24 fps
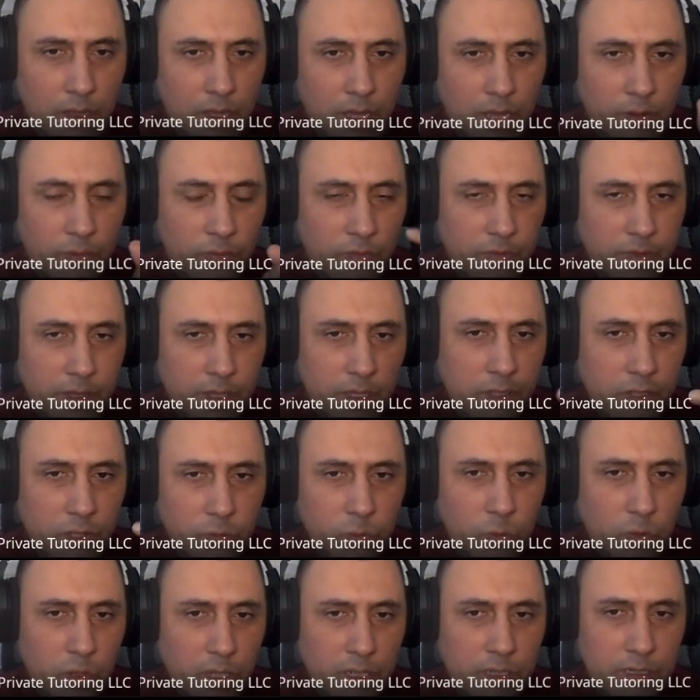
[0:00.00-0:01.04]
I don't think
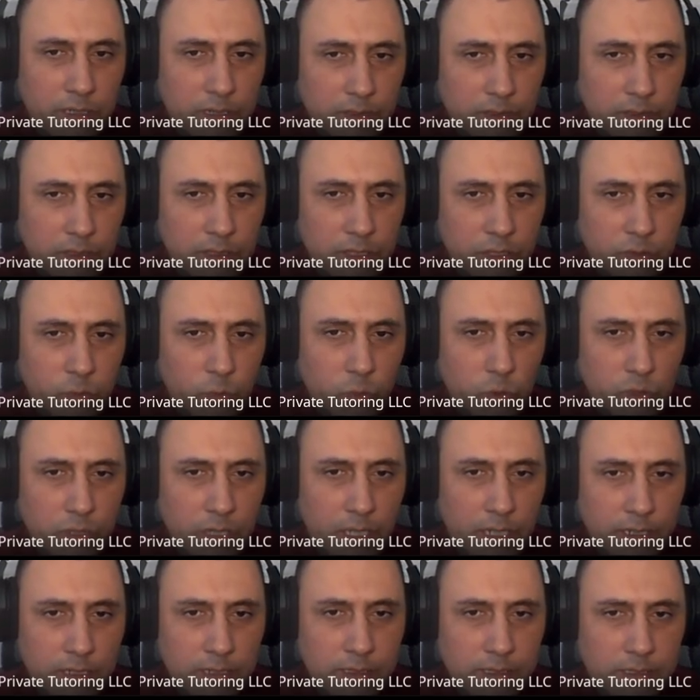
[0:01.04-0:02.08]
you would
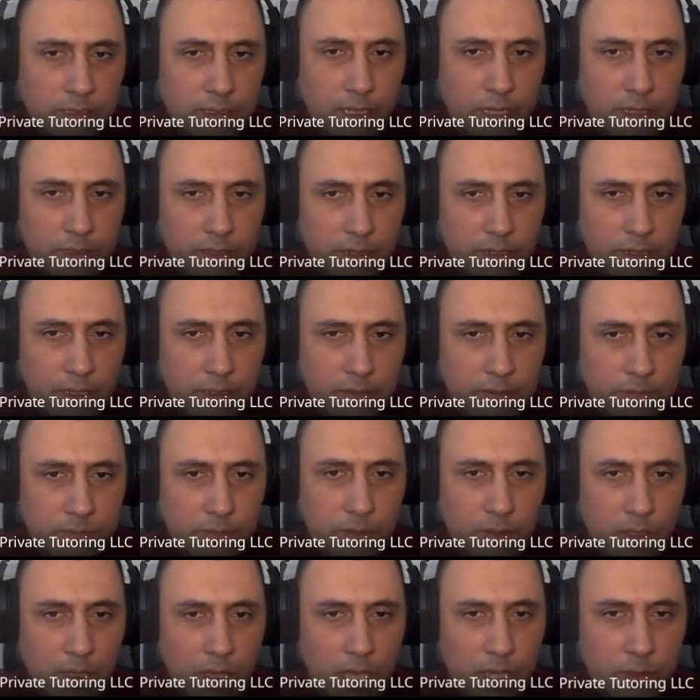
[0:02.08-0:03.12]
understand it as
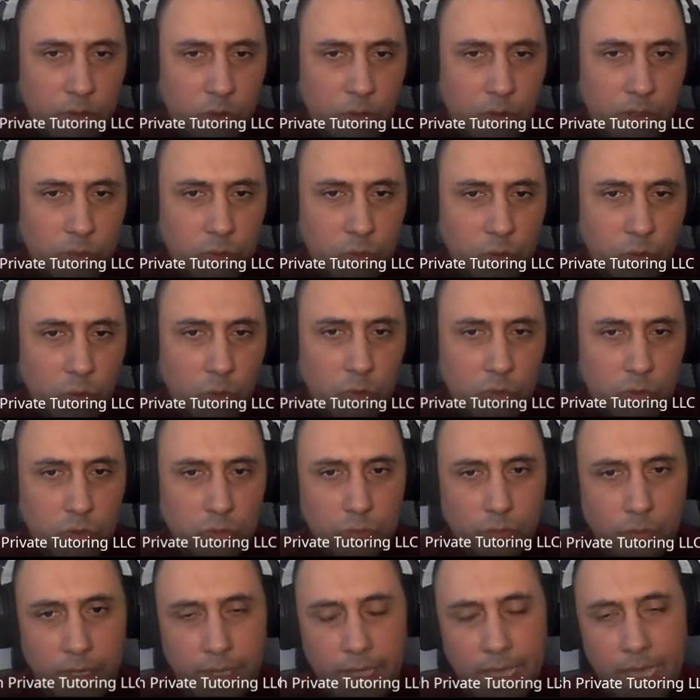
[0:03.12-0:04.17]
I'm going to go to
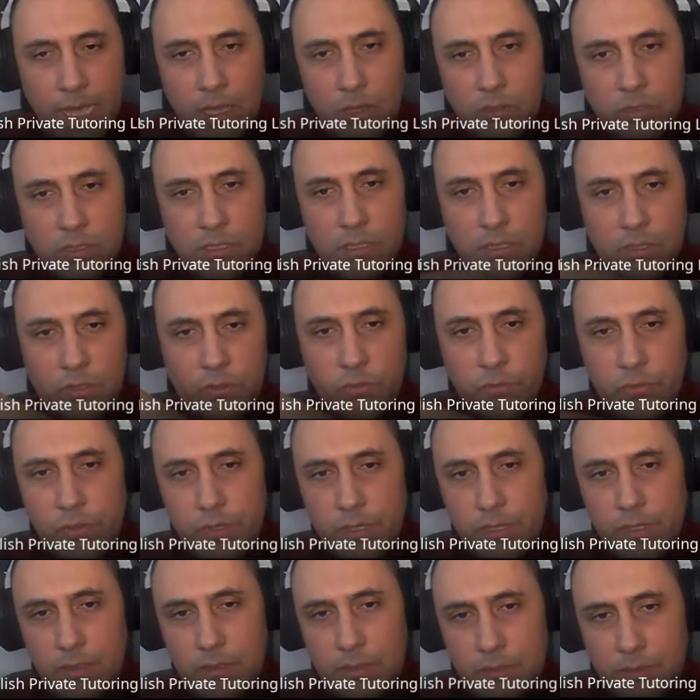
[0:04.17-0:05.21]
my house in 2
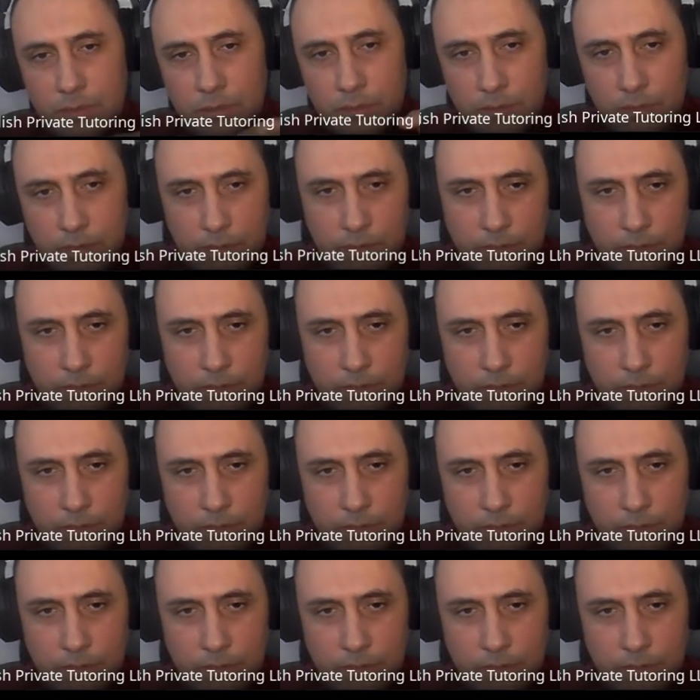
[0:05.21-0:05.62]
years.